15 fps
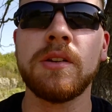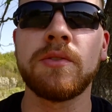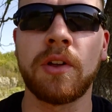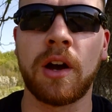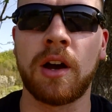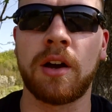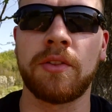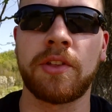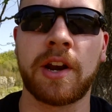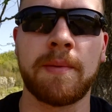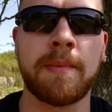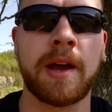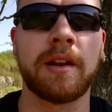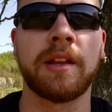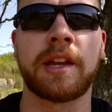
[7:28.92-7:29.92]
that I
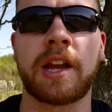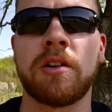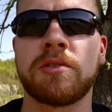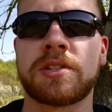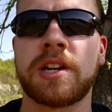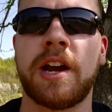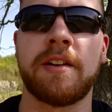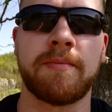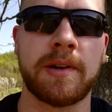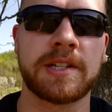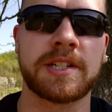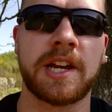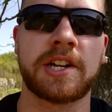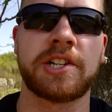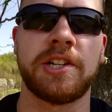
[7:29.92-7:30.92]
met, like, outside of my
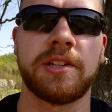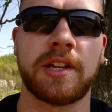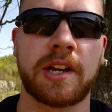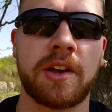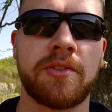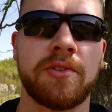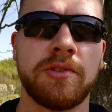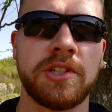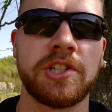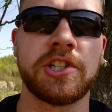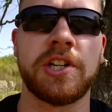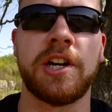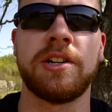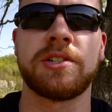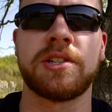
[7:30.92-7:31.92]
section, like other
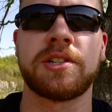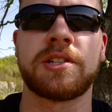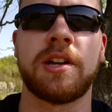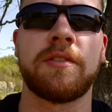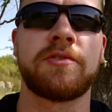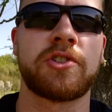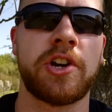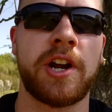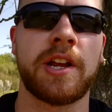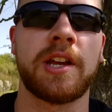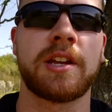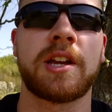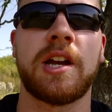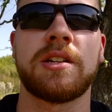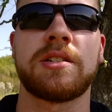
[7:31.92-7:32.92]
Legionnaires and stuff, training
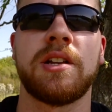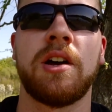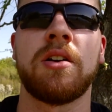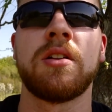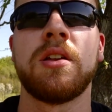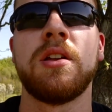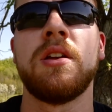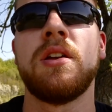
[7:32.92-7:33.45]
in Castel,